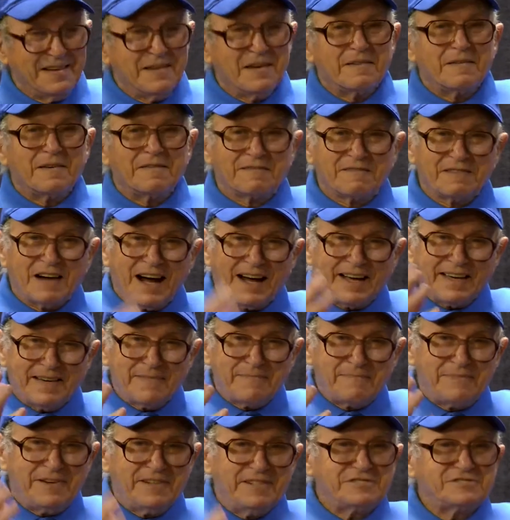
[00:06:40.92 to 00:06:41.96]
Ryan
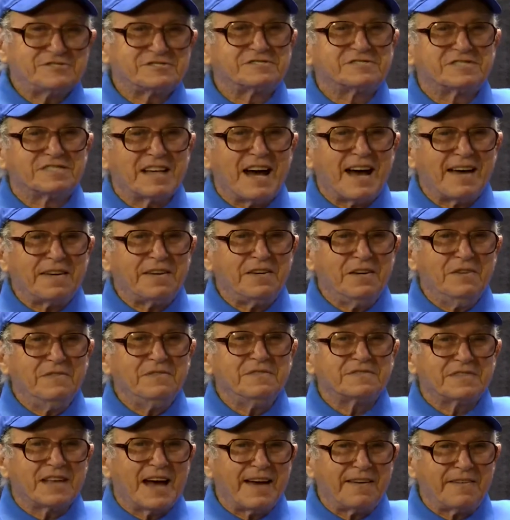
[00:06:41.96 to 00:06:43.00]
Pitts, thank you.
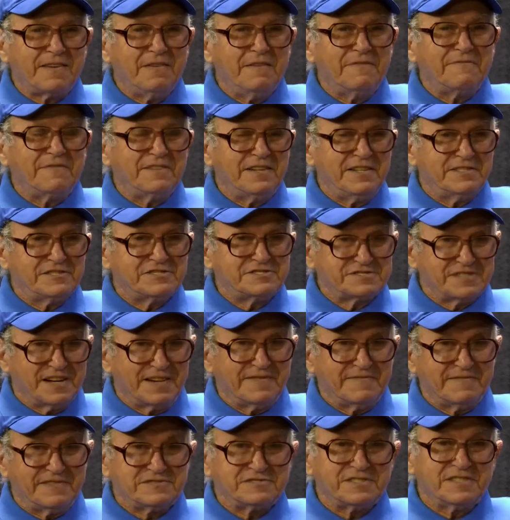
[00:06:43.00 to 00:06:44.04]
Thank you for your
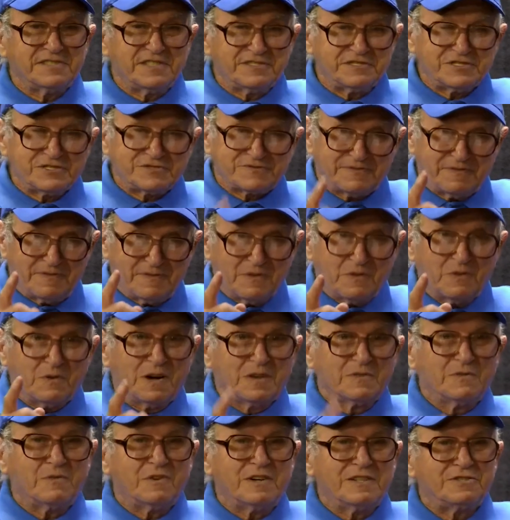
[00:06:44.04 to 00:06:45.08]
service. And this is from a
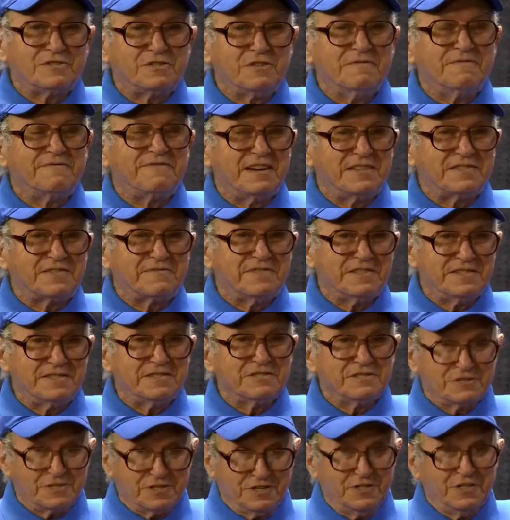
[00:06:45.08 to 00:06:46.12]
World War II veteran
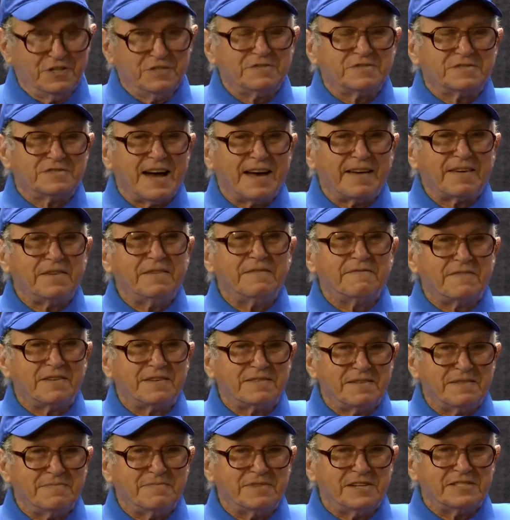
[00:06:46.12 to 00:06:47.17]
to you. Thank you
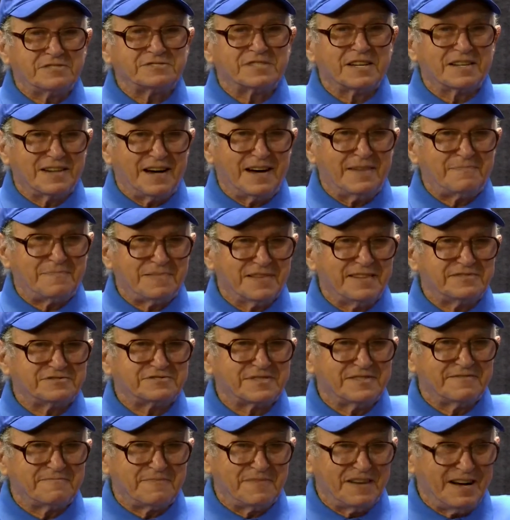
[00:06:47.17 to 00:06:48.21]
very much, and God bless
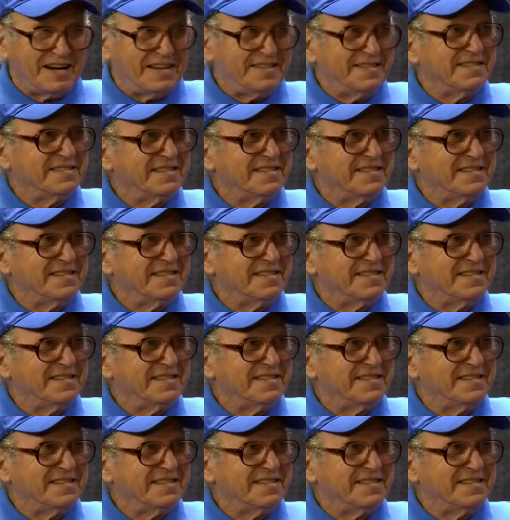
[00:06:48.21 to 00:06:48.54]
you, Brian.